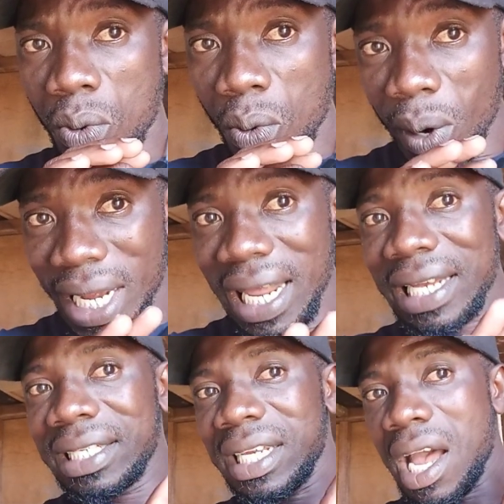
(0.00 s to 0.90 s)
we
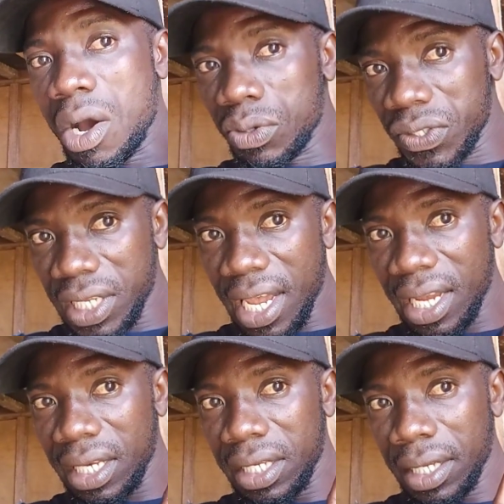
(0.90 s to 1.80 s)
let
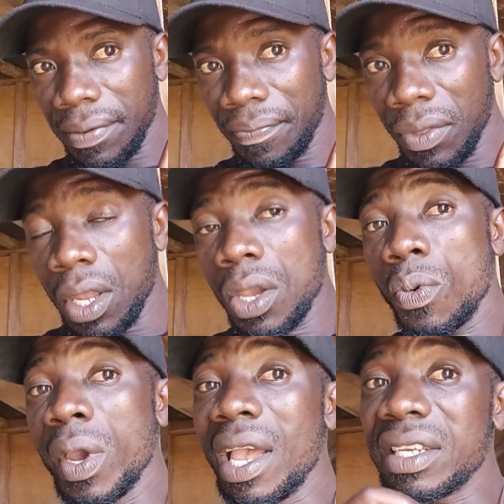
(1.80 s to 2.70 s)
outside,
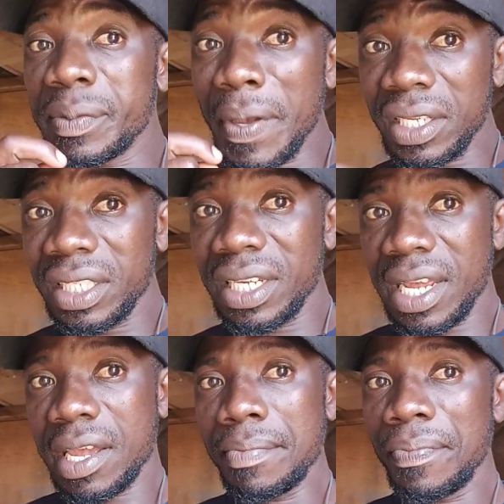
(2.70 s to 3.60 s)
we expect
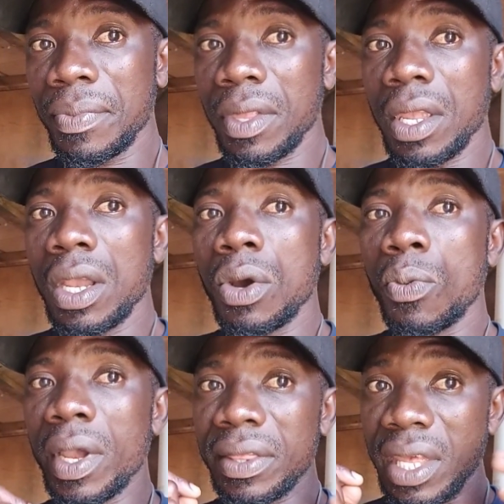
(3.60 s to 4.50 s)
them
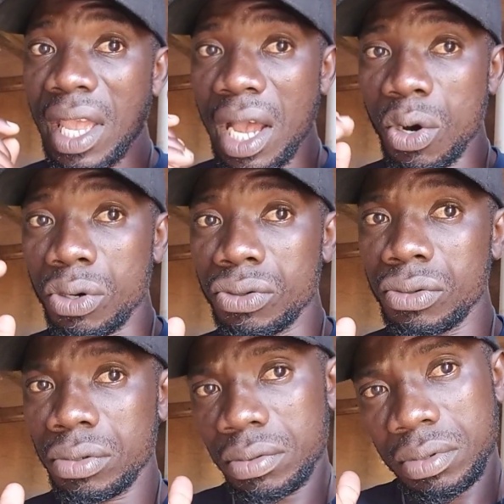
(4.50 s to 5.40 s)
when they are
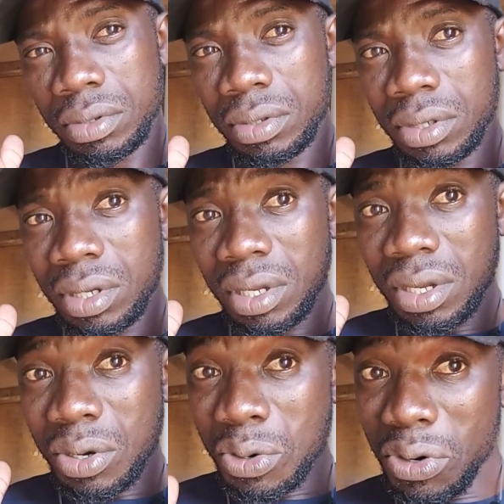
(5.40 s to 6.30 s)
on
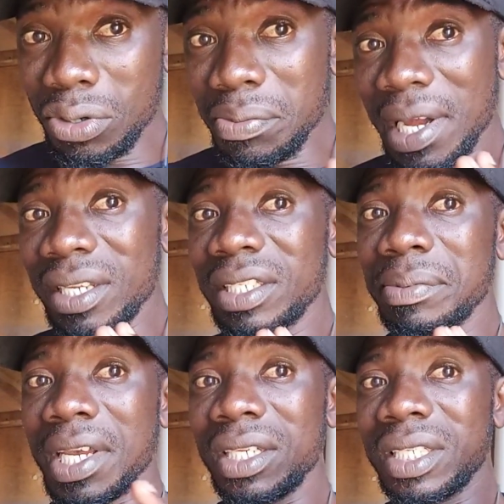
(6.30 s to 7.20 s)
good
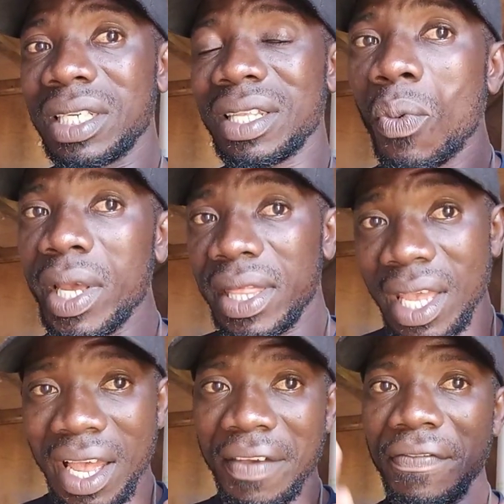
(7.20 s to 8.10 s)
management, when
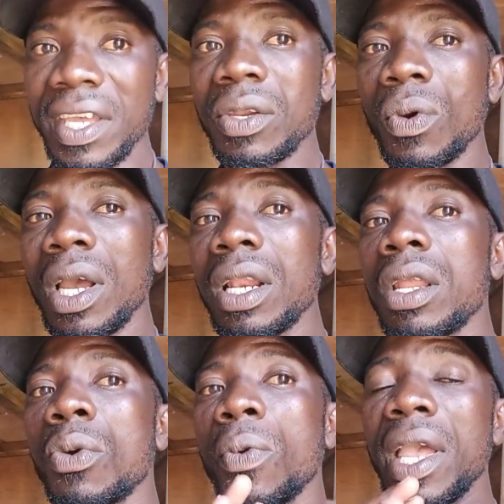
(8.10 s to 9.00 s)
they are fed well,
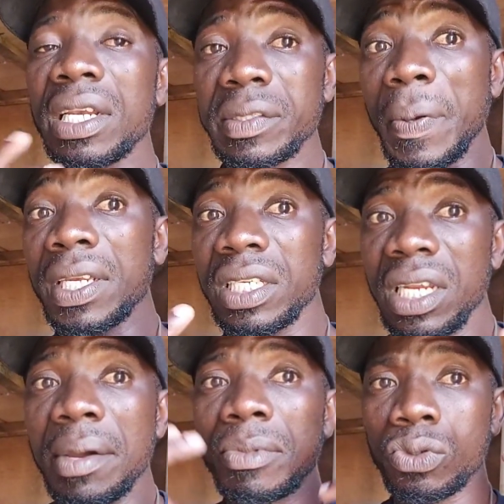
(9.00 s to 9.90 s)
we expect
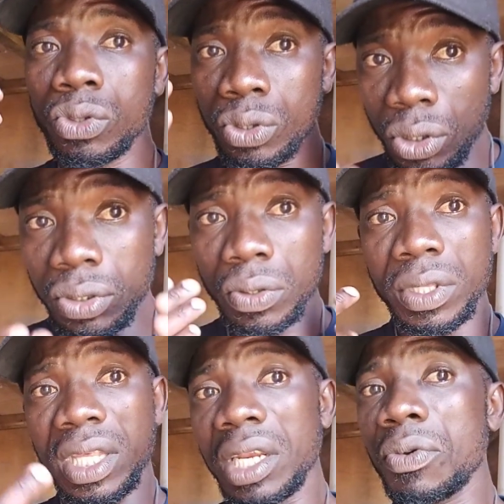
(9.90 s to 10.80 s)
them 2 to
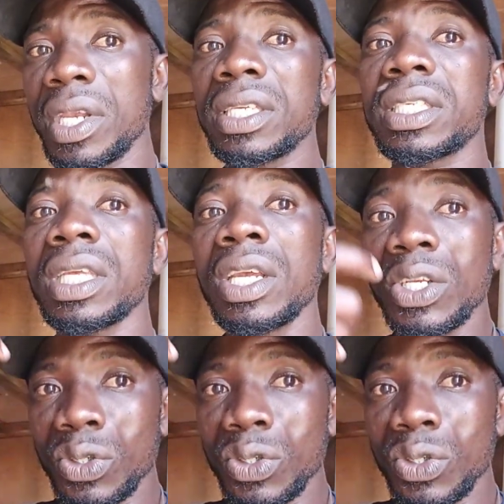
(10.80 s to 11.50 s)
3 weeks